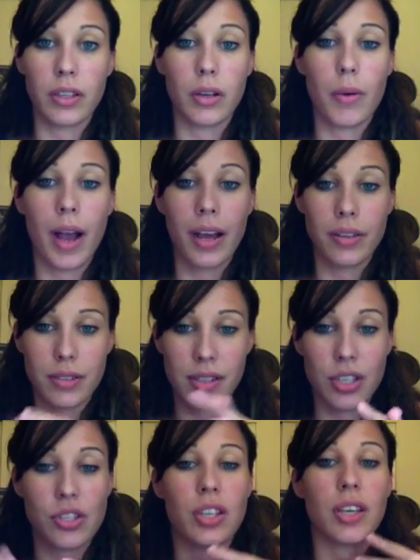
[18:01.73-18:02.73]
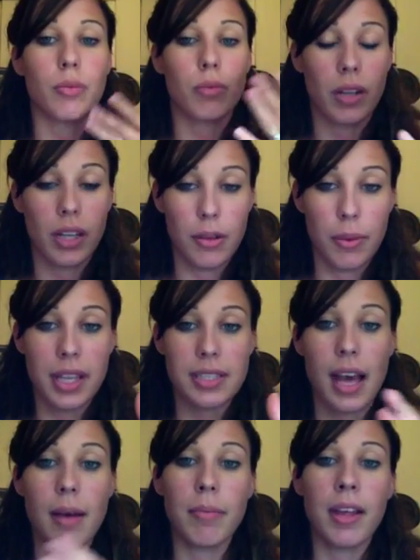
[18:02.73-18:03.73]
little while so that she really wakes
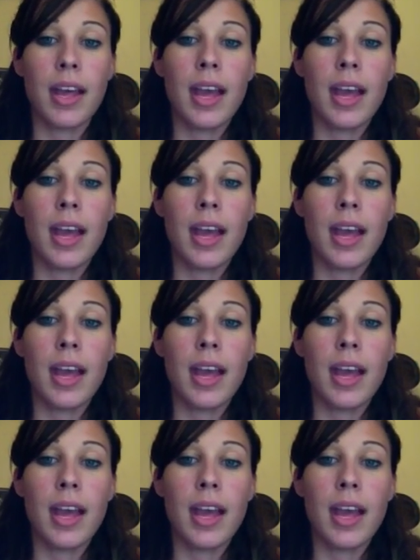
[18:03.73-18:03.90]
up.